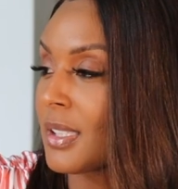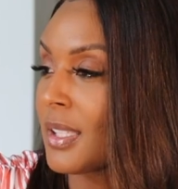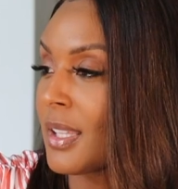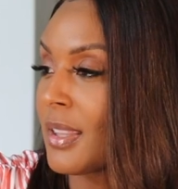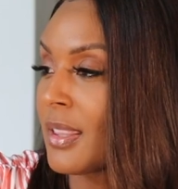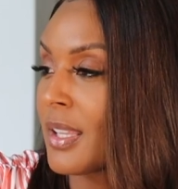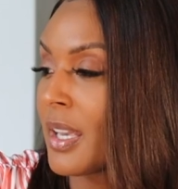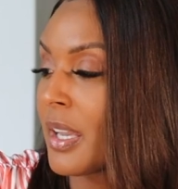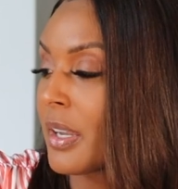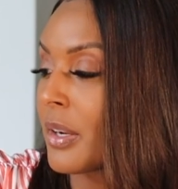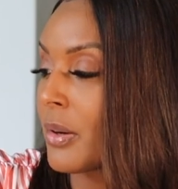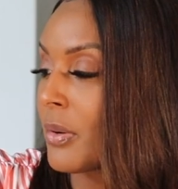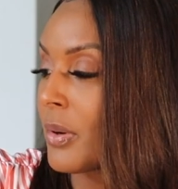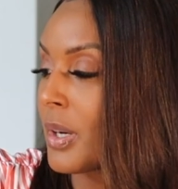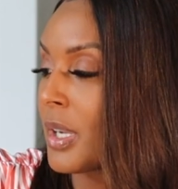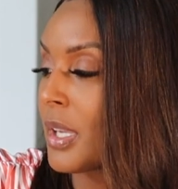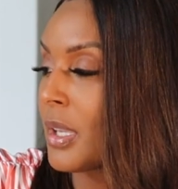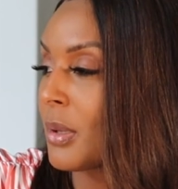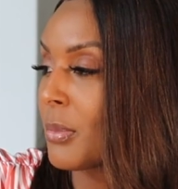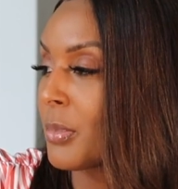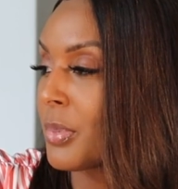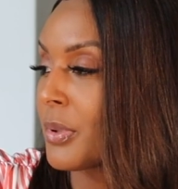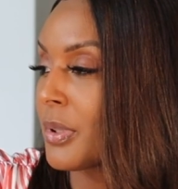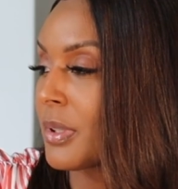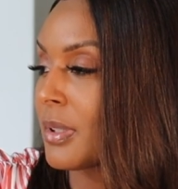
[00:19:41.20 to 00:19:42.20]
and that
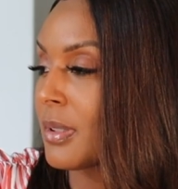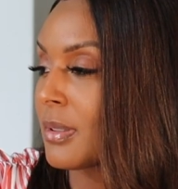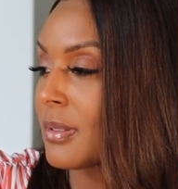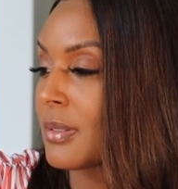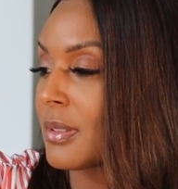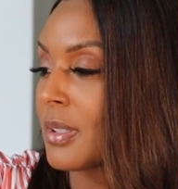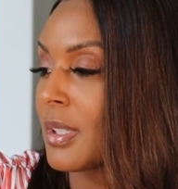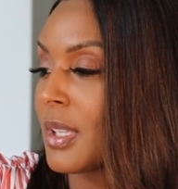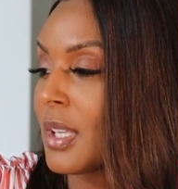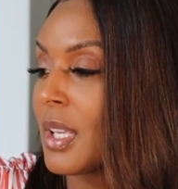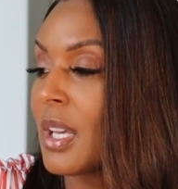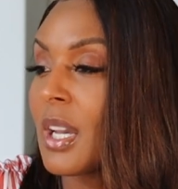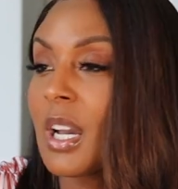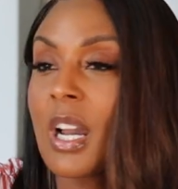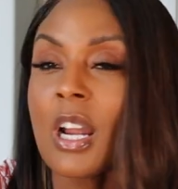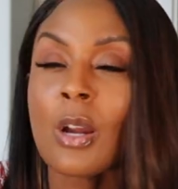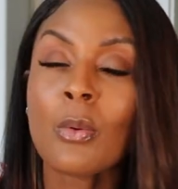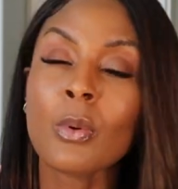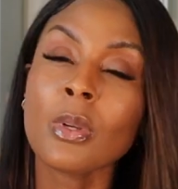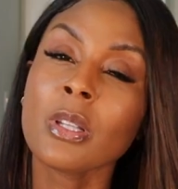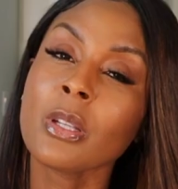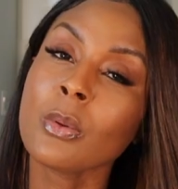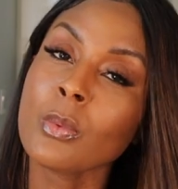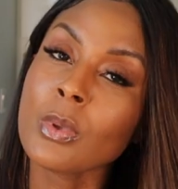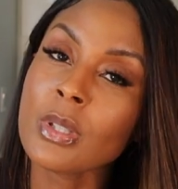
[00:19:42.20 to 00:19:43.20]
great, but I
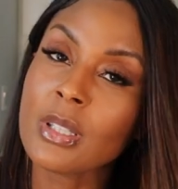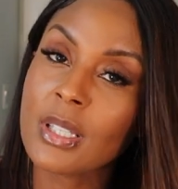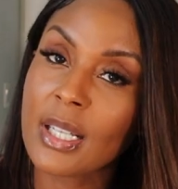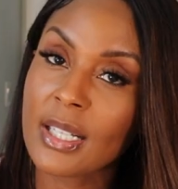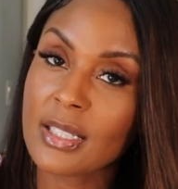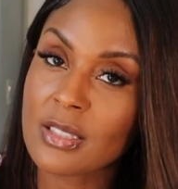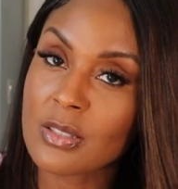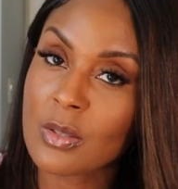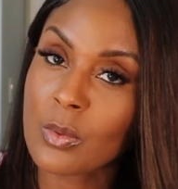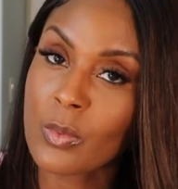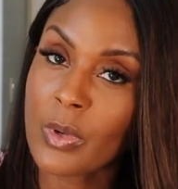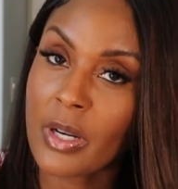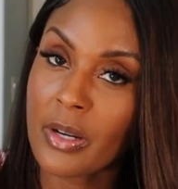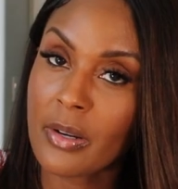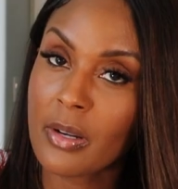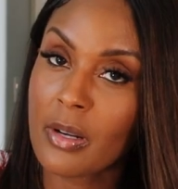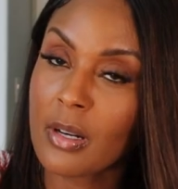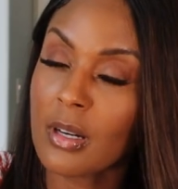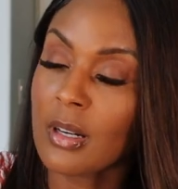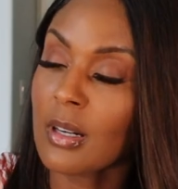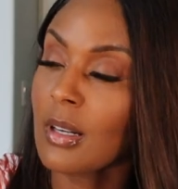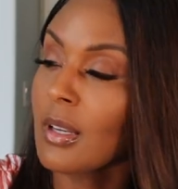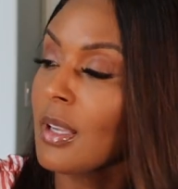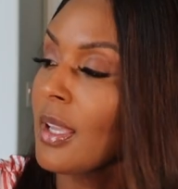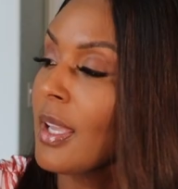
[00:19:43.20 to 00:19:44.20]
really would like to wear
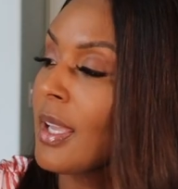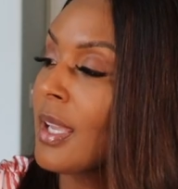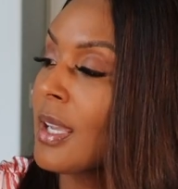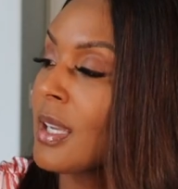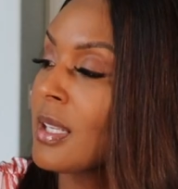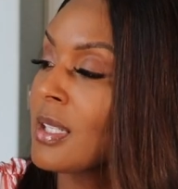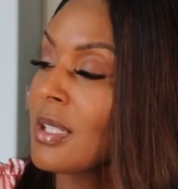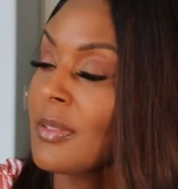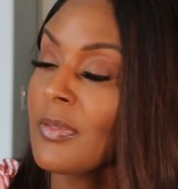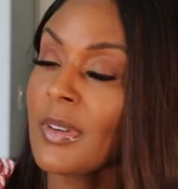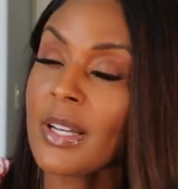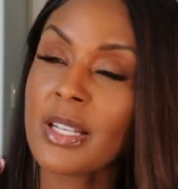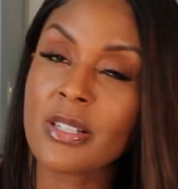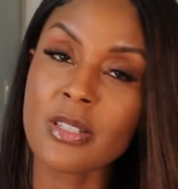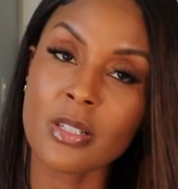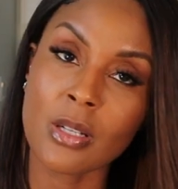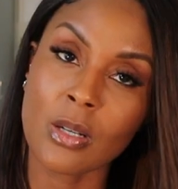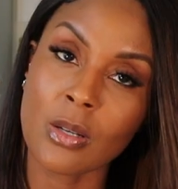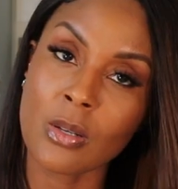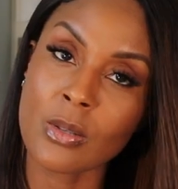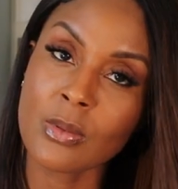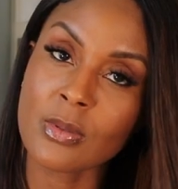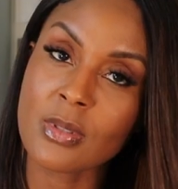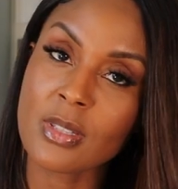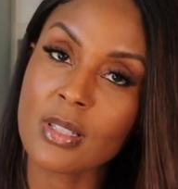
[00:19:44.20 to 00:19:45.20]
her. And if I
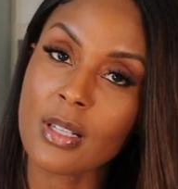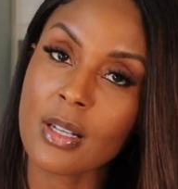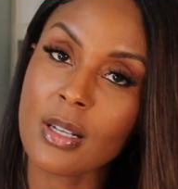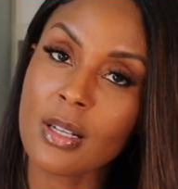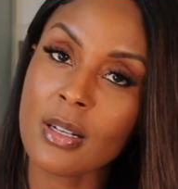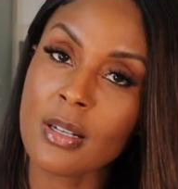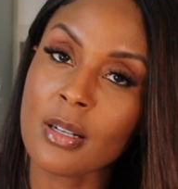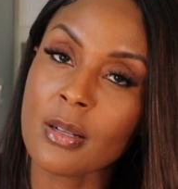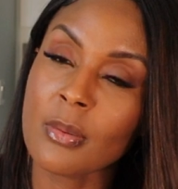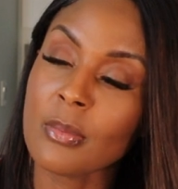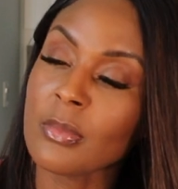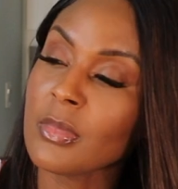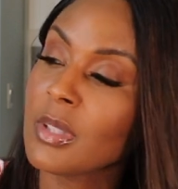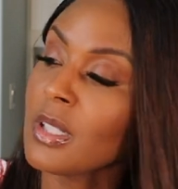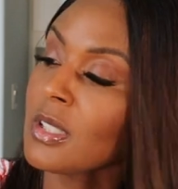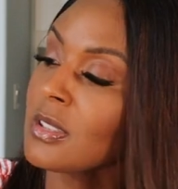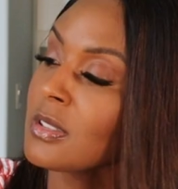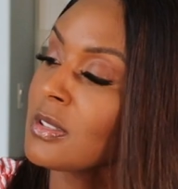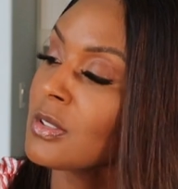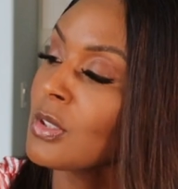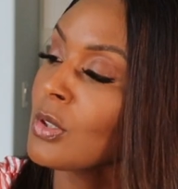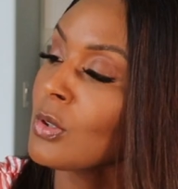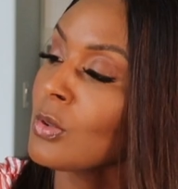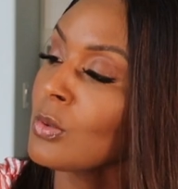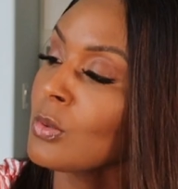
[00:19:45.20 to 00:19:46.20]
don't,
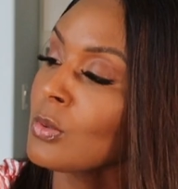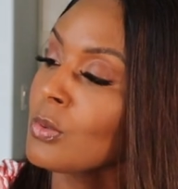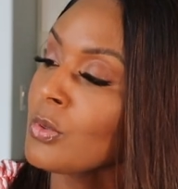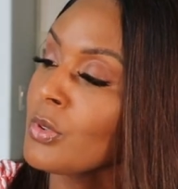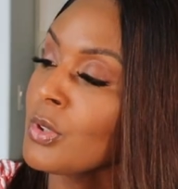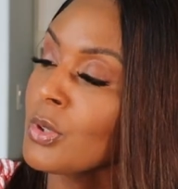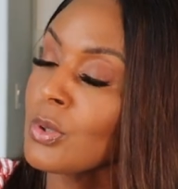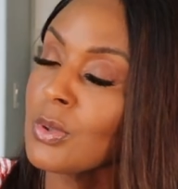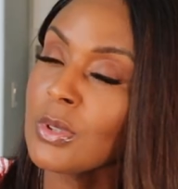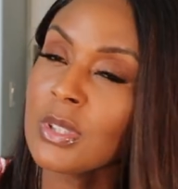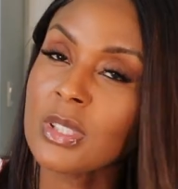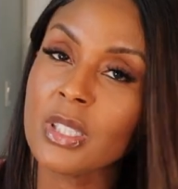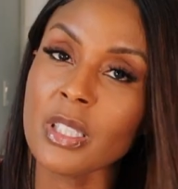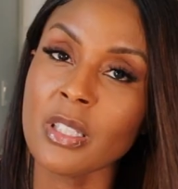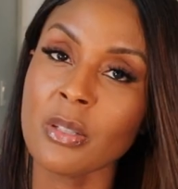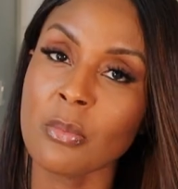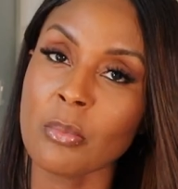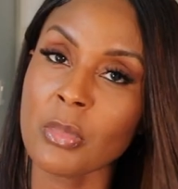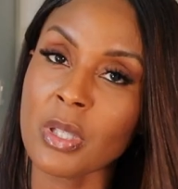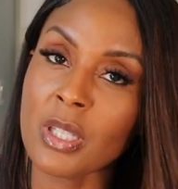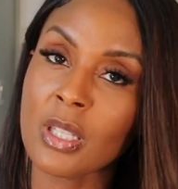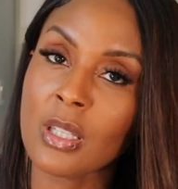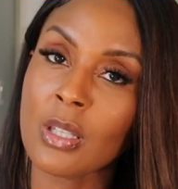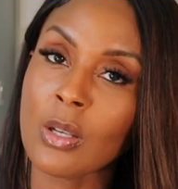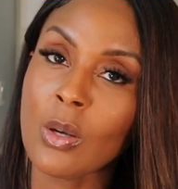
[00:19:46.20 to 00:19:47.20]
there's no use in
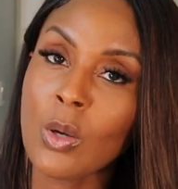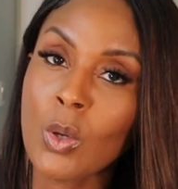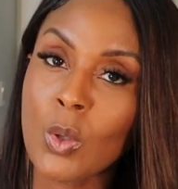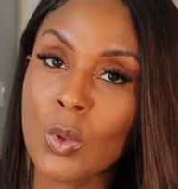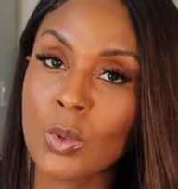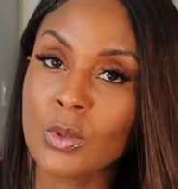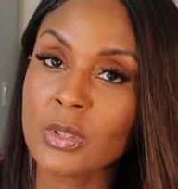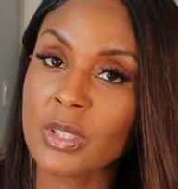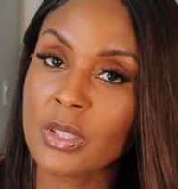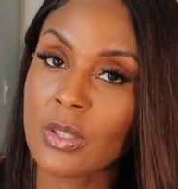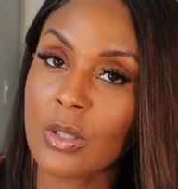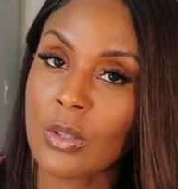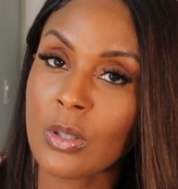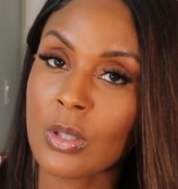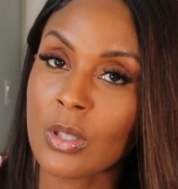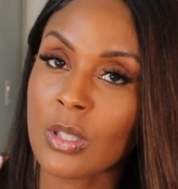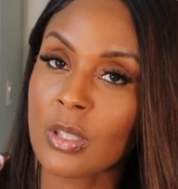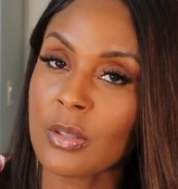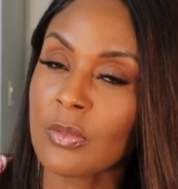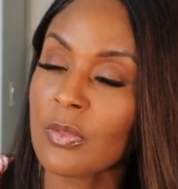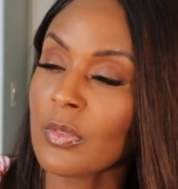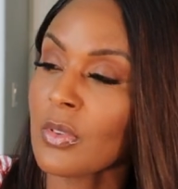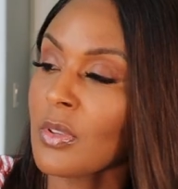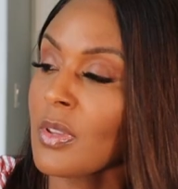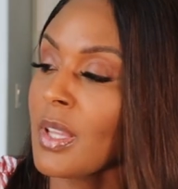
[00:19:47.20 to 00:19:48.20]
me holding
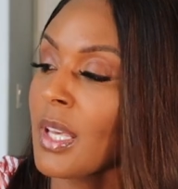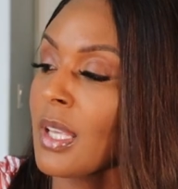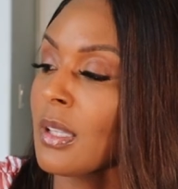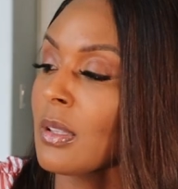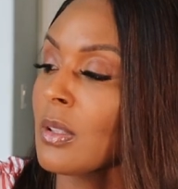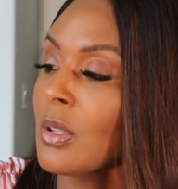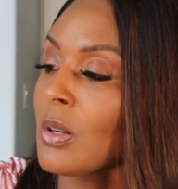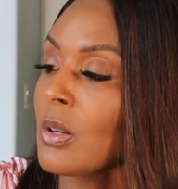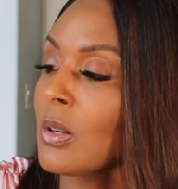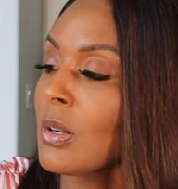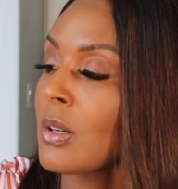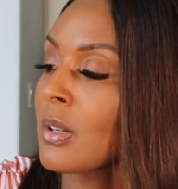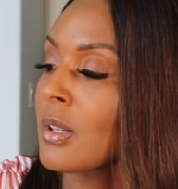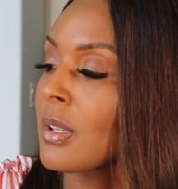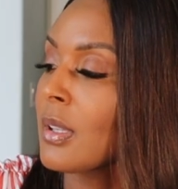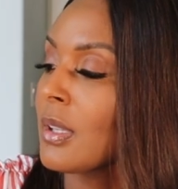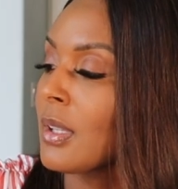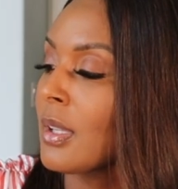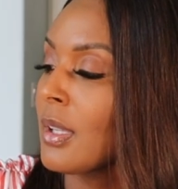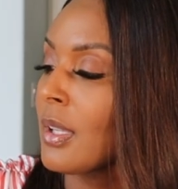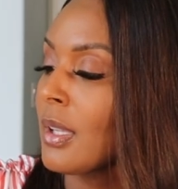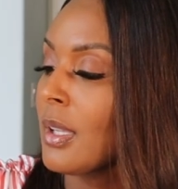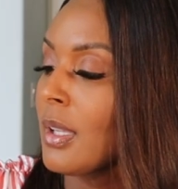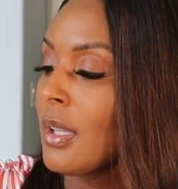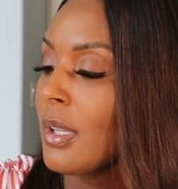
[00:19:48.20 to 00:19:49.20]
on for that long.
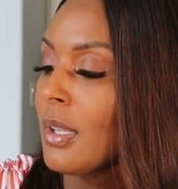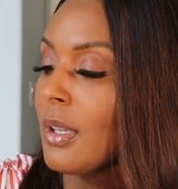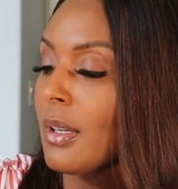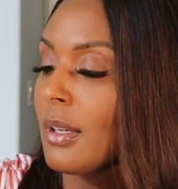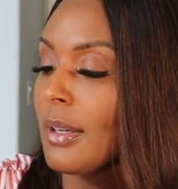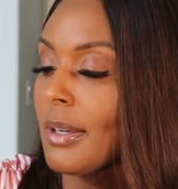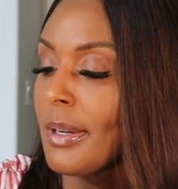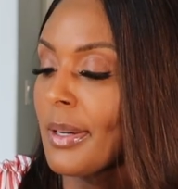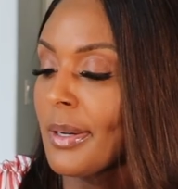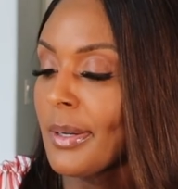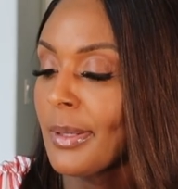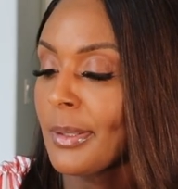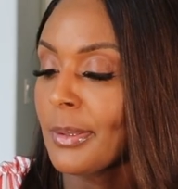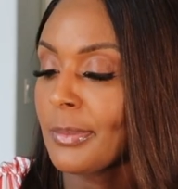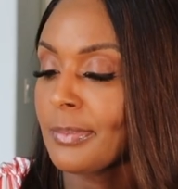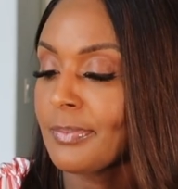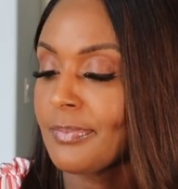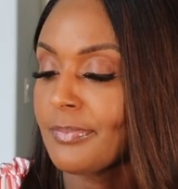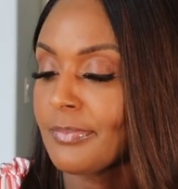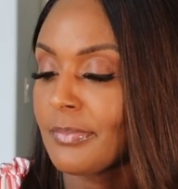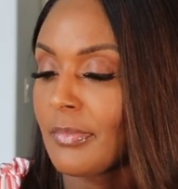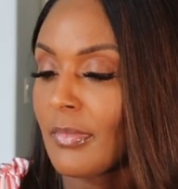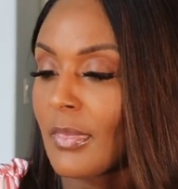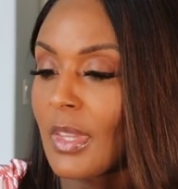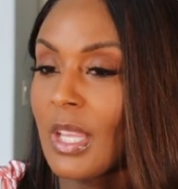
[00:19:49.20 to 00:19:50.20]

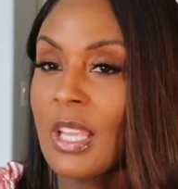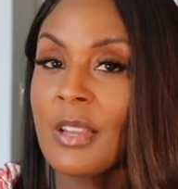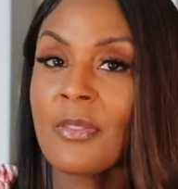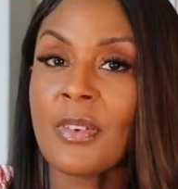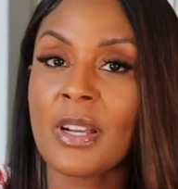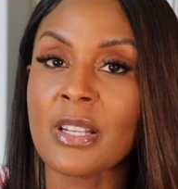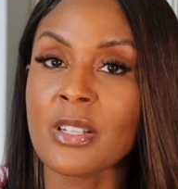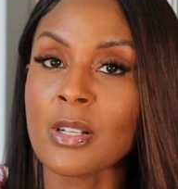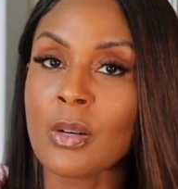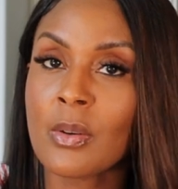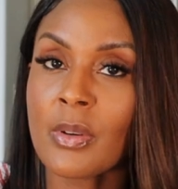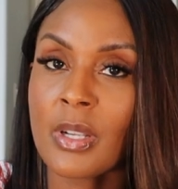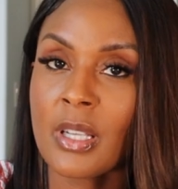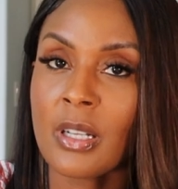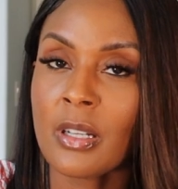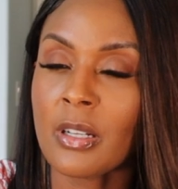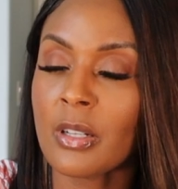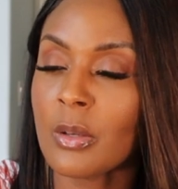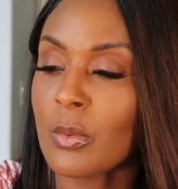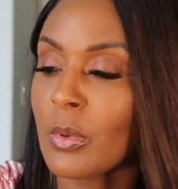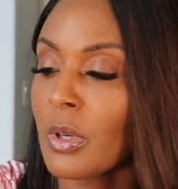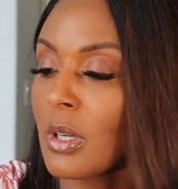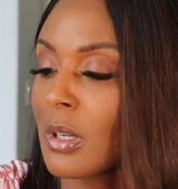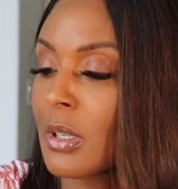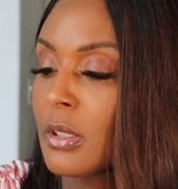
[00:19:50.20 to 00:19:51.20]
If I don't get
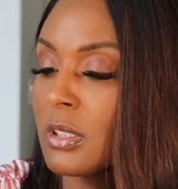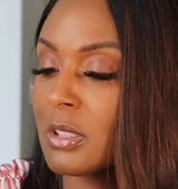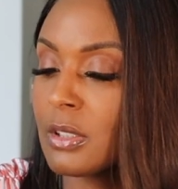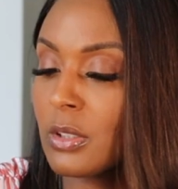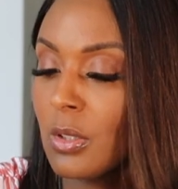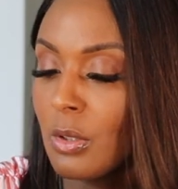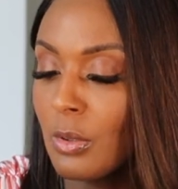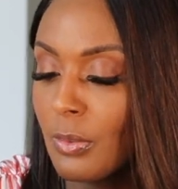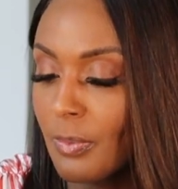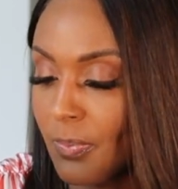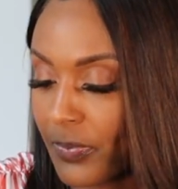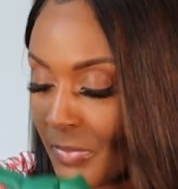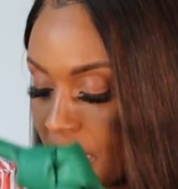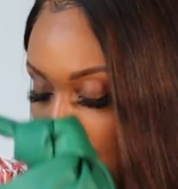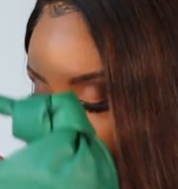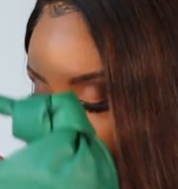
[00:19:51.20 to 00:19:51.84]
anywhere. So,